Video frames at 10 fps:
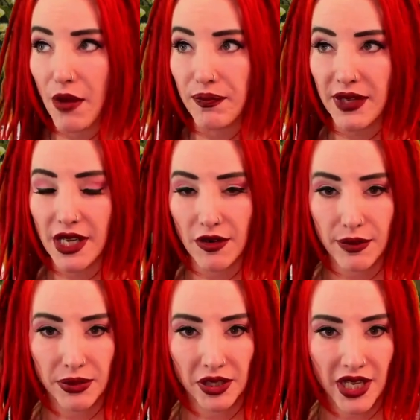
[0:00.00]
here in
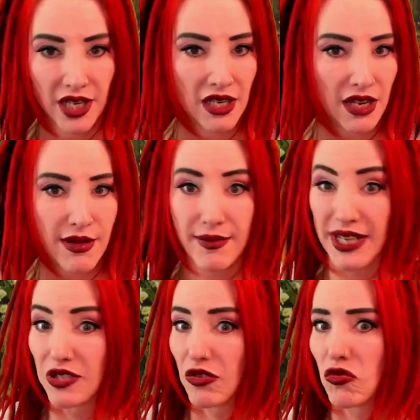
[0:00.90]
Berlin that
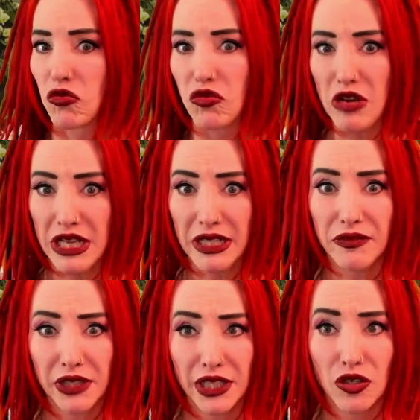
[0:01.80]
makes really,
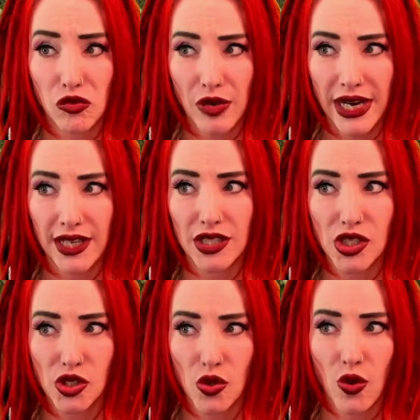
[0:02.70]
really great
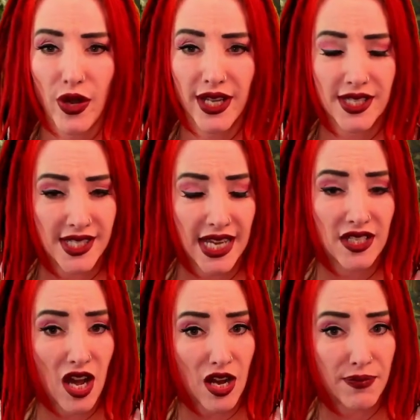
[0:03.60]
soy and
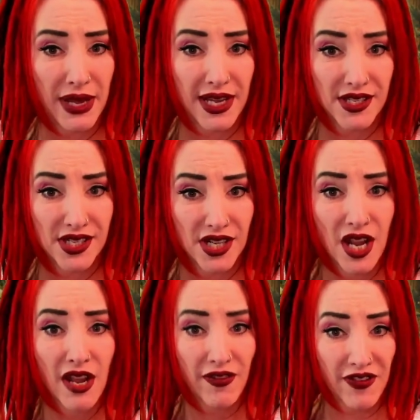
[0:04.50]
seitan based
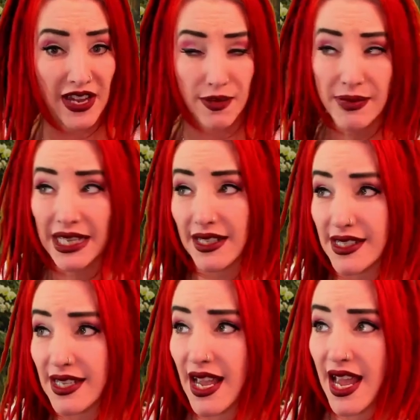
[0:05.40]
fake
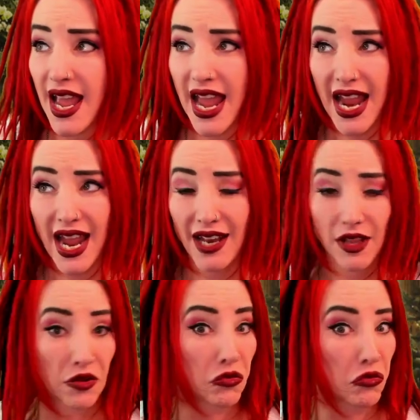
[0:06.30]
meats. And
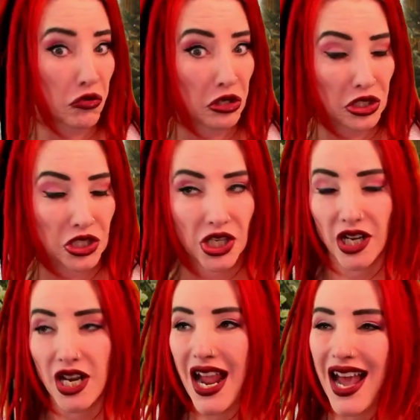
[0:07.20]
they're really
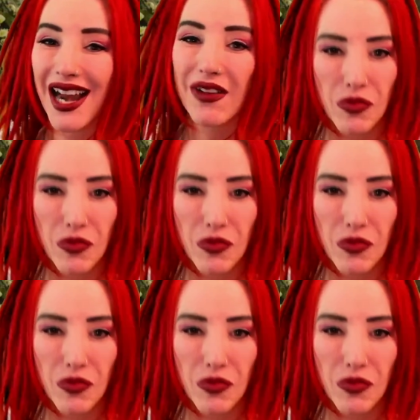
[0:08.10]
good. And I